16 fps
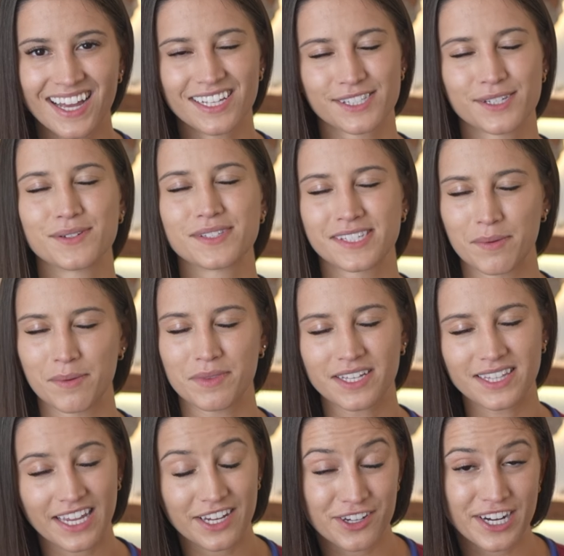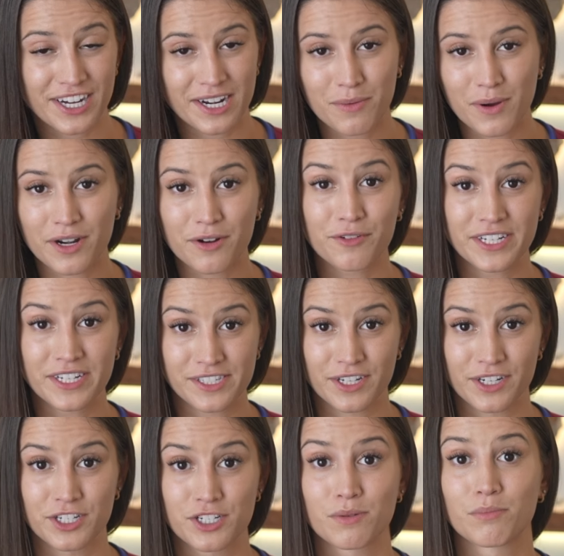so it's something that you're going to want to
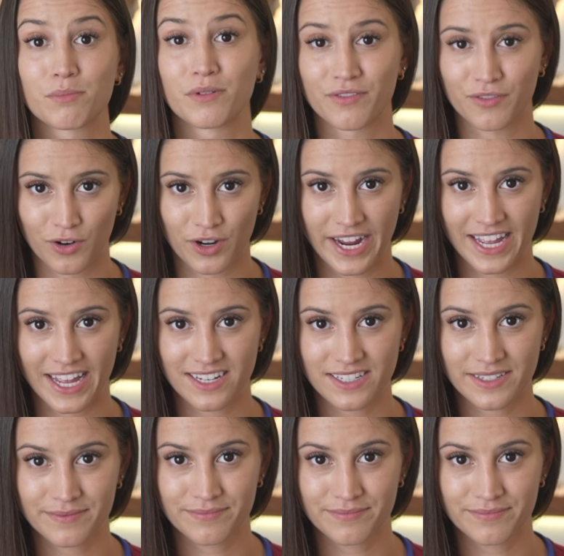research beforehand.